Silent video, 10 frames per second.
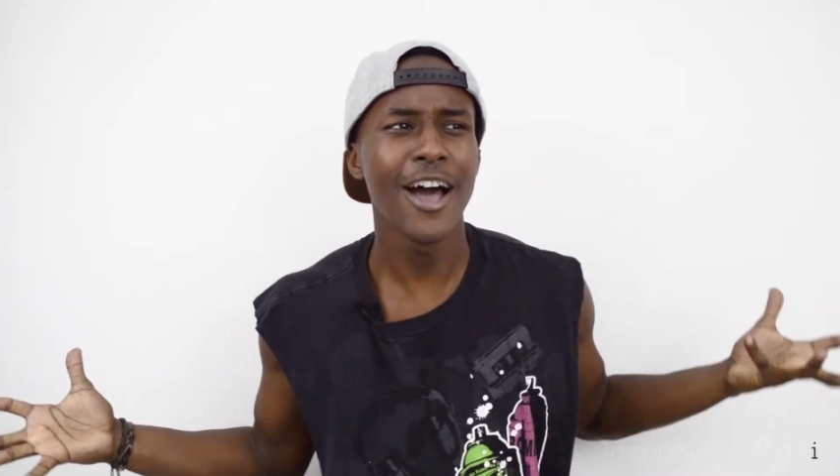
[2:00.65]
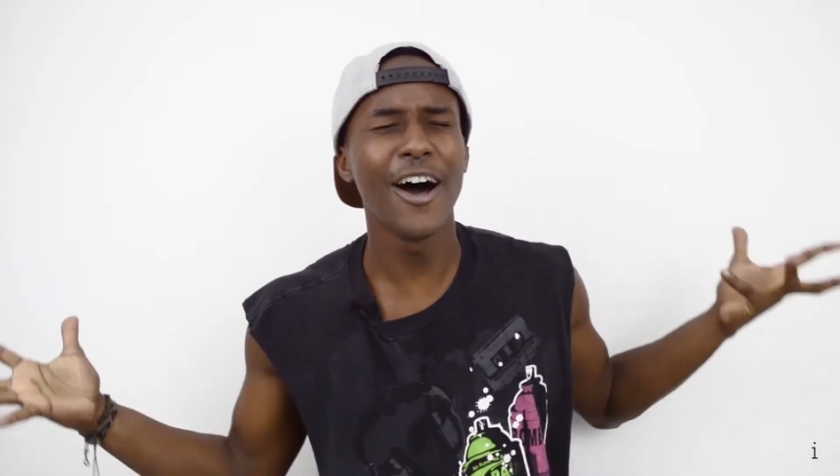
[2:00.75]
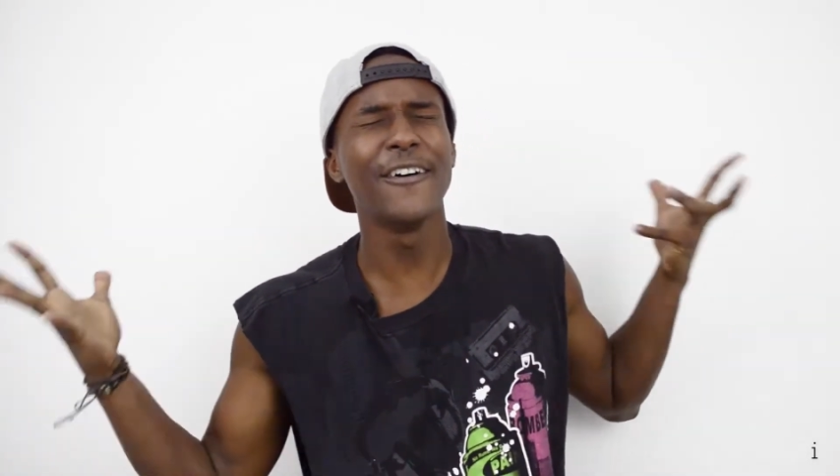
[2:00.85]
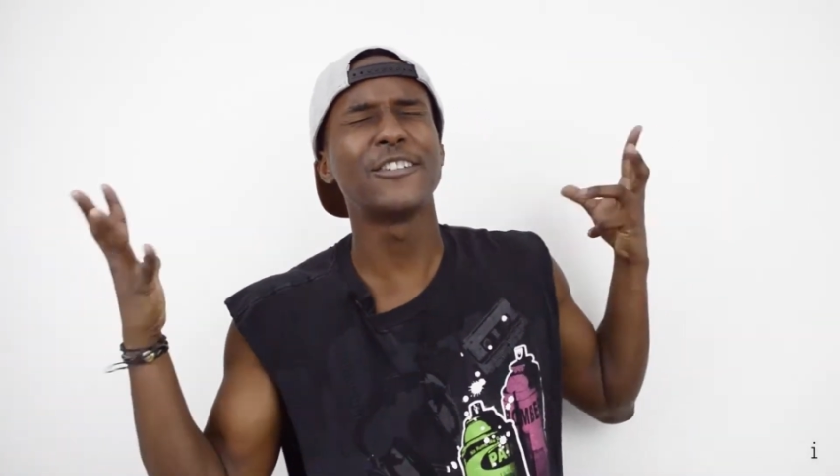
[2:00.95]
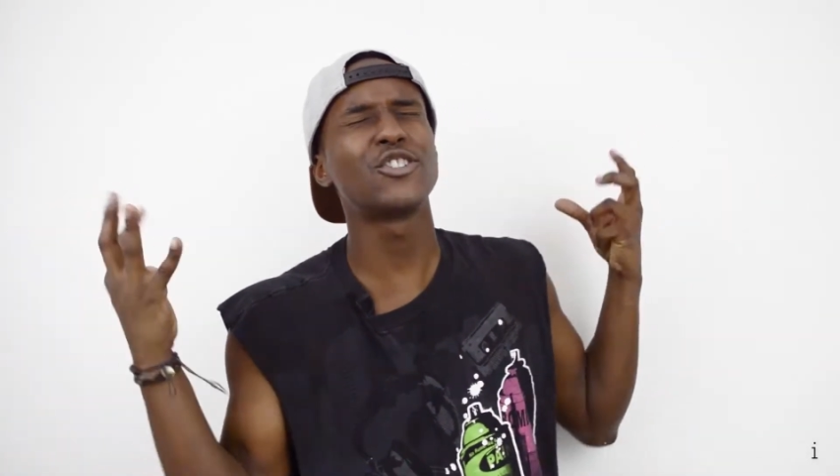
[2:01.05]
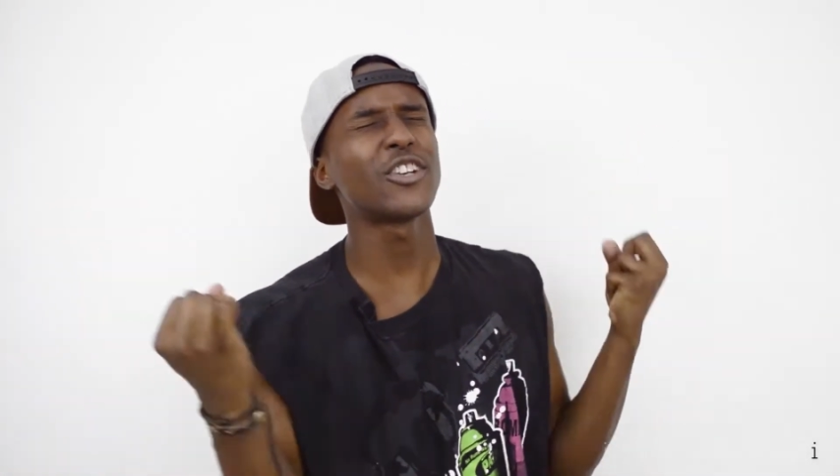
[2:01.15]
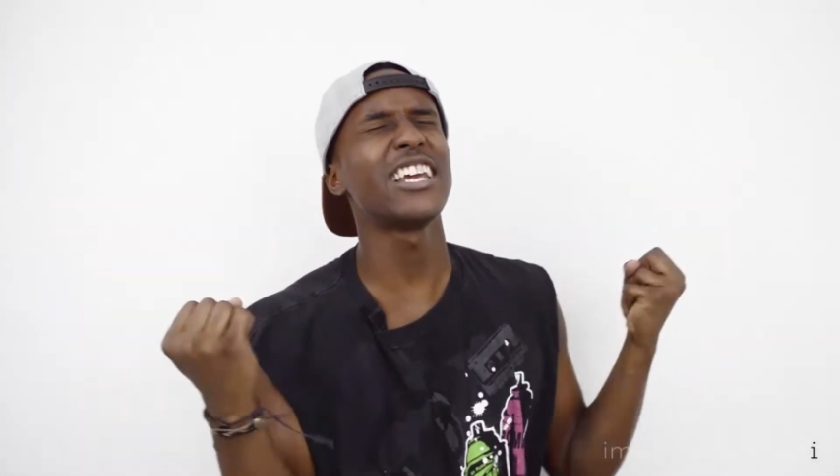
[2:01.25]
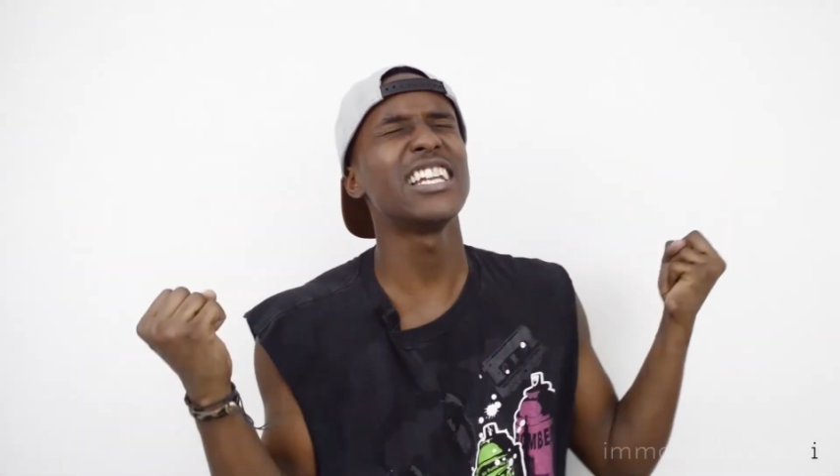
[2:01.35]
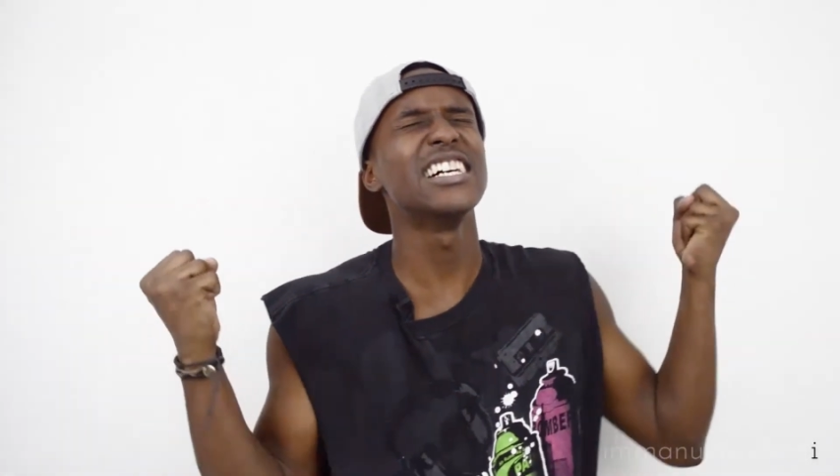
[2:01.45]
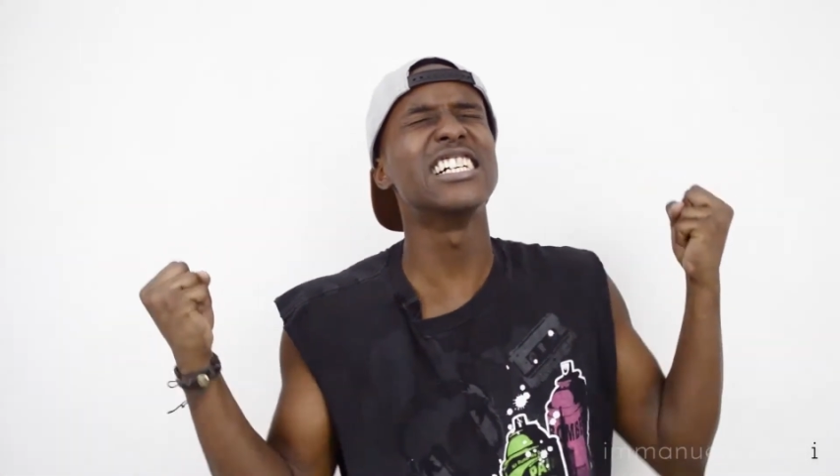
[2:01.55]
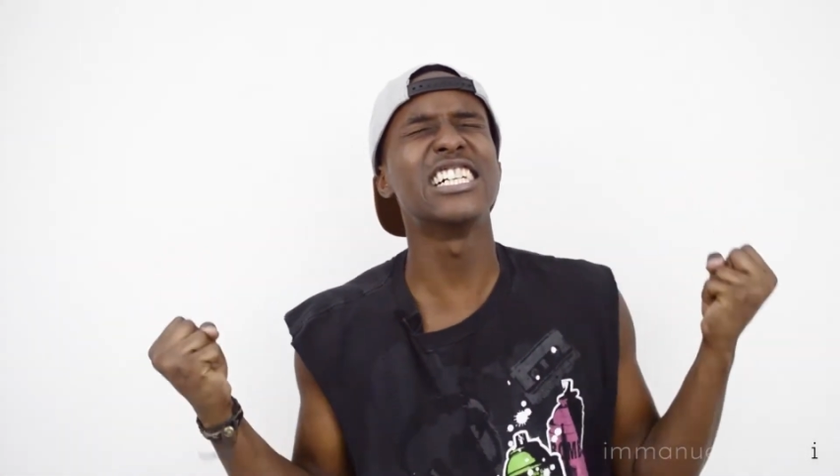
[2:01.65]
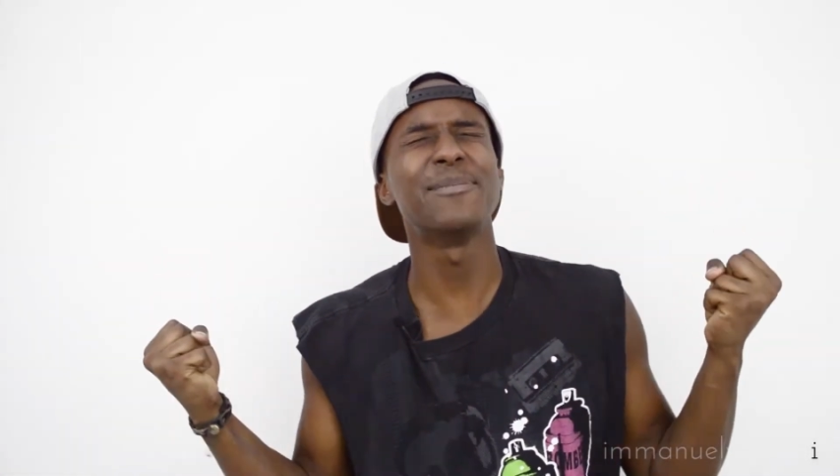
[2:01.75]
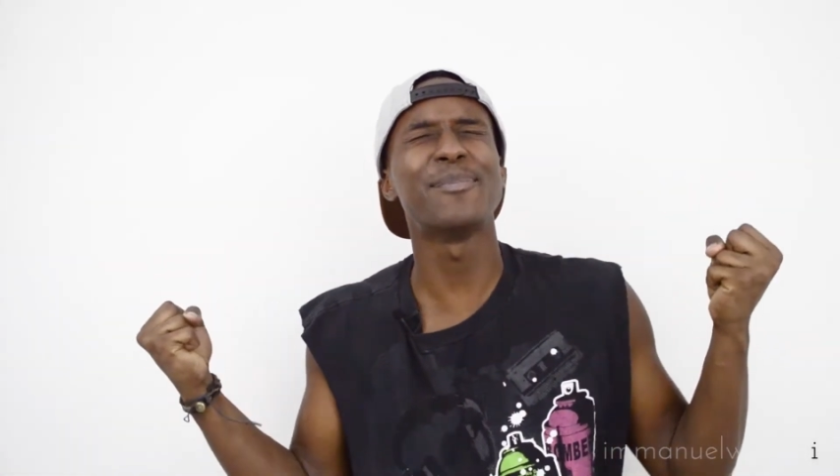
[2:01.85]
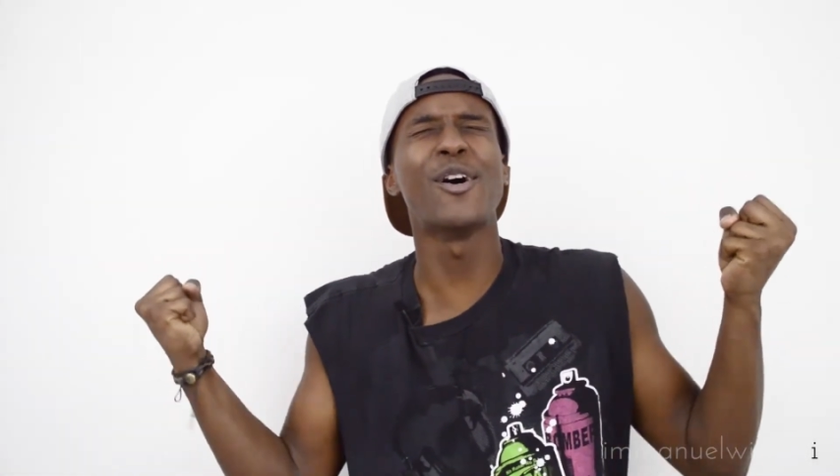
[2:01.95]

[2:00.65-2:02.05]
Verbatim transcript: of straight up